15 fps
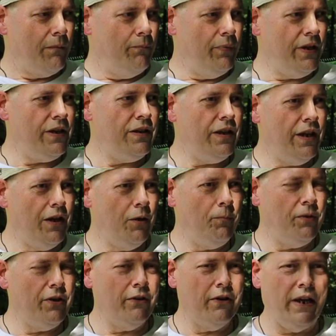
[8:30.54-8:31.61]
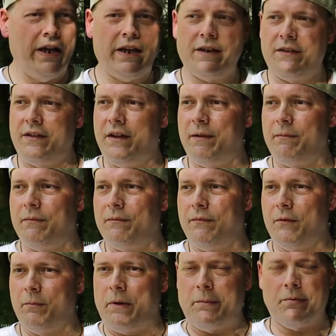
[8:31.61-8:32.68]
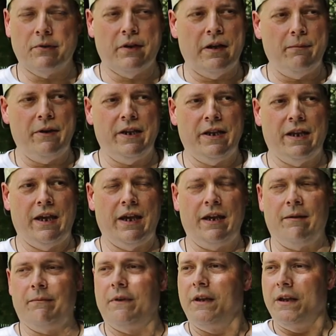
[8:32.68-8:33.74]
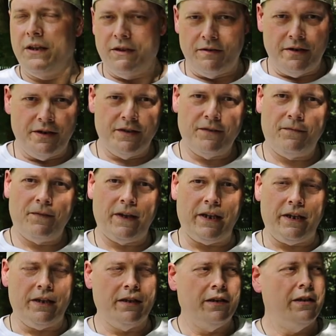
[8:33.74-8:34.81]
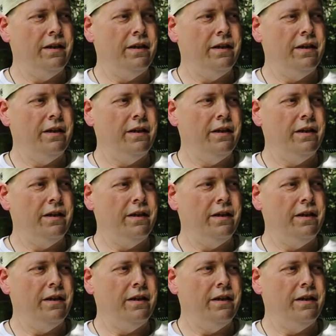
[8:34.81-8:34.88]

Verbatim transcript: but they open their lands up for people to come in and camp. There is a fee.